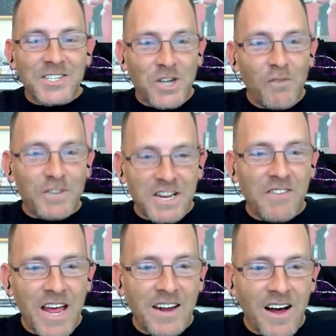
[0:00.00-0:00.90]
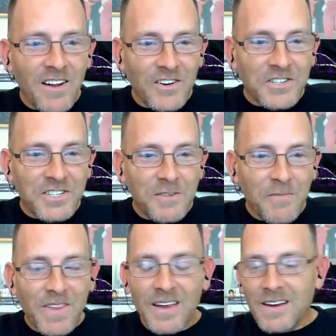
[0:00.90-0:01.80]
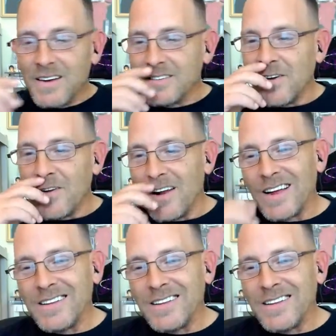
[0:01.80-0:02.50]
2 for $78. So they're like,